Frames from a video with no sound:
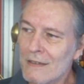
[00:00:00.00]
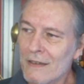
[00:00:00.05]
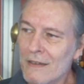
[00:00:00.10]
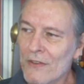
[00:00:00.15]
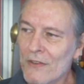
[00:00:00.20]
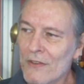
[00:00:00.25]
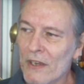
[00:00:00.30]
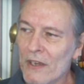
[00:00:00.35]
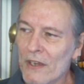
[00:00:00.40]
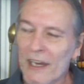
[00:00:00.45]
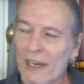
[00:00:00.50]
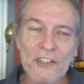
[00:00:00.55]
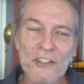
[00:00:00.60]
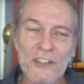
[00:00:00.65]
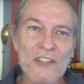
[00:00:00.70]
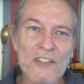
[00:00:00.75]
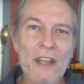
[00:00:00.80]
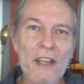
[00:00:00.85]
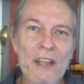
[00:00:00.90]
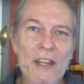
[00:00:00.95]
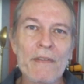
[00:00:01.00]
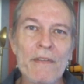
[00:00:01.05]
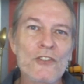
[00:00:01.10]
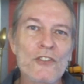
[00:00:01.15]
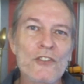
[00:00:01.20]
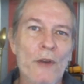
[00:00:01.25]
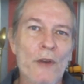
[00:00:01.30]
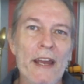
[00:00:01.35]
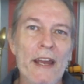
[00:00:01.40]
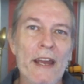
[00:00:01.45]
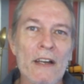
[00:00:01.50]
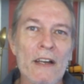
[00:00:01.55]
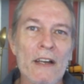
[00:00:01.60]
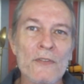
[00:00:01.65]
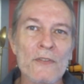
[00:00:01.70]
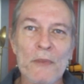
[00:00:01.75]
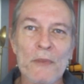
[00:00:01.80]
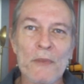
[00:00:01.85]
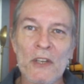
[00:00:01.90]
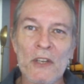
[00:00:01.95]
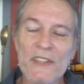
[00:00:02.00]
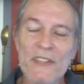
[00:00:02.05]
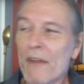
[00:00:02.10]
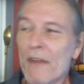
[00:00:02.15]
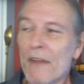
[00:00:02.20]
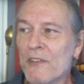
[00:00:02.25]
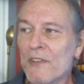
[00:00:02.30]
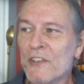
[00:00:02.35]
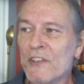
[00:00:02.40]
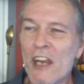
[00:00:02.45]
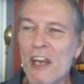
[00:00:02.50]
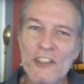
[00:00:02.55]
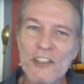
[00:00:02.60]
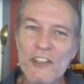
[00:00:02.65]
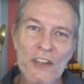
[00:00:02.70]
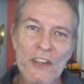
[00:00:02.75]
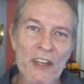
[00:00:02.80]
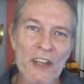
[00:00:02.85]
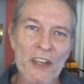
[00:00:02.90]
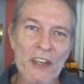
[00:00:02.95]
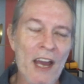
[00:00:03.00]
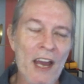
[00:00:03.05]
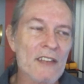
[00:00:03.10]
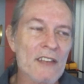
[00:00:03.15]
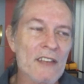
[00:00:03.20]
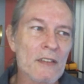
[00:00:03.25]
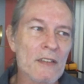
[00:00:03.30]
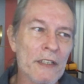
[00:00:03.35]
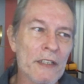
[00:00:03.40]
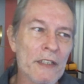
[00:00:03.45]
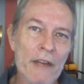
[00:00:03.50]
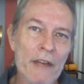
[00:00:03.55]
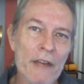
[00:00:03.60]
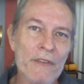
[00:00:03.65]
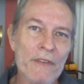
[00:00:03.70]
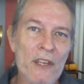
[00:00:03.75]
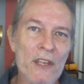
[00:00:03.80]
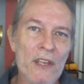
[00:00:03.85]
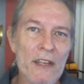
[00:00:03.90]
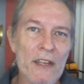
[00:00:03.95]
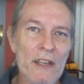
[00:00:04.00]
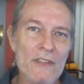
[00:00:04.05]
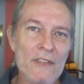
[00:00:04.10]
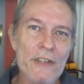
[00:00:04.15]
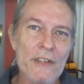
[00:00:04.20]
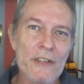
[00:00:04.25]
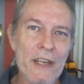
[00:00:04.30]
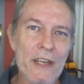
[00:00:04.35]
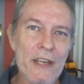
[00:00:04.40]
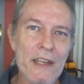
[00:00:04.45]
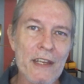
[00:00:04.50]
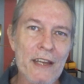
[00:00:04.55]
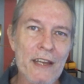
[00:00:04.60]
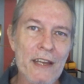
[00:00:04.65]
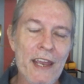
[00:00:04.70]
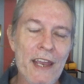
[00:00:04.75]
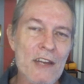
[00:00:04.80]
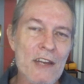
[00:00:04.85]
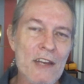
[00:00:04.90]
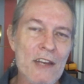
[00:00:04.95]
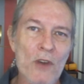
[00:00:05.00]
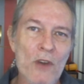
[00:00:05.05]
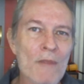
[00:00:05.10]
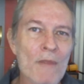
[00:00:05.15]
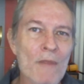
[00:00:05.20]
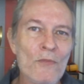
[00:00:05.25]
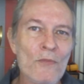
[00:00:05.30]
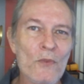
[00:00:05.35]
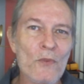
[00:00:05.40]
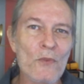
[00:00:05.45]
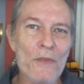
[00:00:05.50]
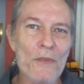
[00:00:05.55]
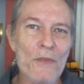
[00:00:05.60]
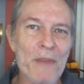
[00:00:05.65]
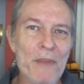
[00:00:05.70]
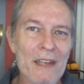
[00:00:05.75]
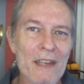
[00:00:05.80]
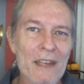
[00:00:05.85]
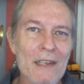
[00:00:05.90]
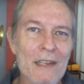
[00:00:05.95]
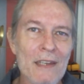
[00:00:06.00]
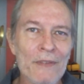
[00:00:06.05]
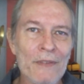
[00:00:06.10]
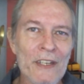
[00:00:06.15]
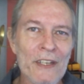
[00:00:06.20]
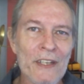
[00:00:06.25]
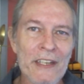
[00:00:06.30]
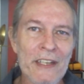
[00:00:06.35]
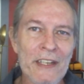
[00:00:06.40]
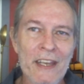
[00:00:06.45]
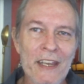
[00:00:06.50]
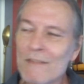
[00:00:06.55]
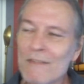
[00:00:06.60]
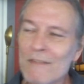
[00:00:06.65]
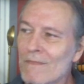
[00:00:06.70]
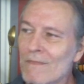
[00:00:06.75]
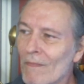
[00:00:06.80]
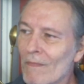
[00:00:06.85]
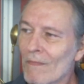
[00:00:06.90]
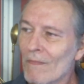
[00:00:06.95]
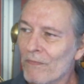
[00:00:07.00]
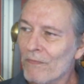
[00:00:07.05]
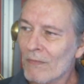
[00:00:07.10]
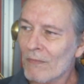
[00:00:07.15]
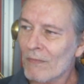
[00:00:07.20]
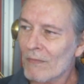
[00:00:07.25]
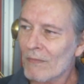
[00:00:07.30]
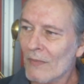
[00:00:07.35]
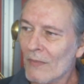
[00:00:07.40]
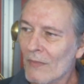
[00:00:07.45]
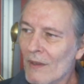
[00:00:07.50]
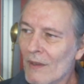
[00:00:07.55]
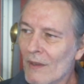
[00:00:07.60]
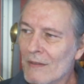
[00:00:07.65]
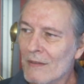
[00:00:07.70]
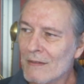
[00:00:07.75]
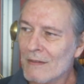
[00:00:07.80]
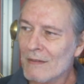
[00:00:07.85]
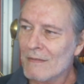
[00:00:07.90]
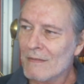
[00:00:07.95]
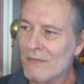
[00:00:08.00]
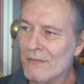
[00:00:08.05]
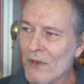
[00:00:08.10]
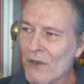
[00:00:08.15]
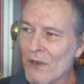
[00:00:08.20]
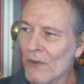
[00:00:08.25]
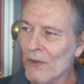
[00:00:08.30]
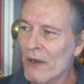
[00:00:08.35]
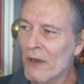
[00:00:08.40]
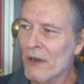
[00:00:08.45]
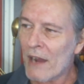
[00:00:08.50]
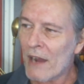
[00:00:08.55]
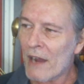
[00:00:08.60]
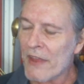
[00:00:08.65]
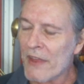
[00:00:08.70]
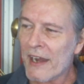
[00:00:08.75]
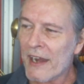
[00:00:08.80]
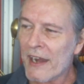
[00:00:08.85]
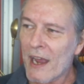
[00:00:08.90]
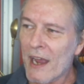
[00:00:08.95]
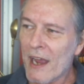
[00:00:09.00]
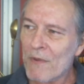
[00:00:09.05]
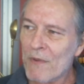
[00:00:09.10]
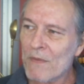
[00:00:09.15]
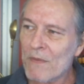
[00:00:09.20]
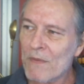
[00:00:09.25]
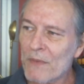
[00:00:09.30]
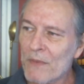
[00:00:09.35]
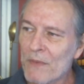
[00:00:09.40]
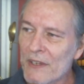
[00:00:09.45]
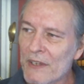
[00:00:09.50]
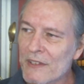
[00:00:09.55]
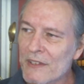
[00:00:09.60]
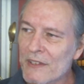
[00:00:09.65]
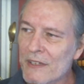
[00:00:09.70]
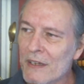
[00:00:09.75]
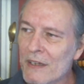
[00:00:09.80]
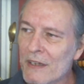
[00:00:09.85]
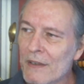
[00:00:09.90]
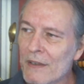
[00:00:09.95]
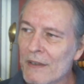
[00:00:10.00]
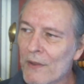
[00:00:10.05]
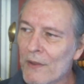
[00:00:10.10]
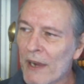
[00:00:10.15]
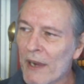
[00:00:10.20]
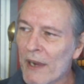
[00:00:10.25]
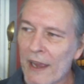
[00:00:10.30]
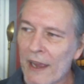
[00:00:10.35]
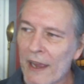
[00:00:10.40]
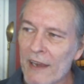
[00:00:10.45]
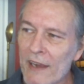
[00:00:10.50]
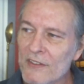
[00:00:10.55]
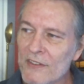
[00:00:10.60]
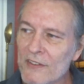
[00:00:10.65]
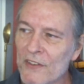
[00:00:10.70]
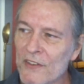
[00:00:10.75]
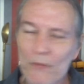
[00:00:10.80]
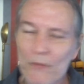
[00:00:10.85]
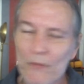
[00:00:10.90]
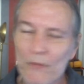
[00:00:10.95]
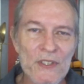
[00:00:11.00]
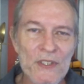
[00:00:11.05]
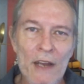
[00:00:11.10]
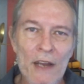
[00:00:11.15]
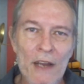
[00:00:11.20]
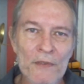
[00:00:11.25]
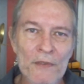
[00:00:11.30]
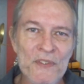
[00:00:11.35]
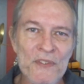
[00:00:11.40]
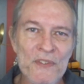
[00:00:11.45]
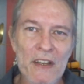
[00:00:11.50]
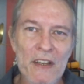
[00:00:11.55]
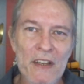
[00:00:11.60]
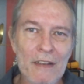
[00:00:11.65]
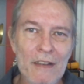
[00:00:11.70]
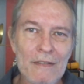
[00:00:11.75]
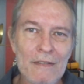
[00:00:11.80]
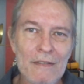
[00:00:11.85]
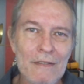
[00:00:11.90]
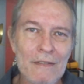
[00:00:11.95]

Thought I'd just give it a trial, because after changing the nozzle and everything yesterday, I had a problem with the bed leveling again. Don't know how that happened, but the y-axis was out of sync.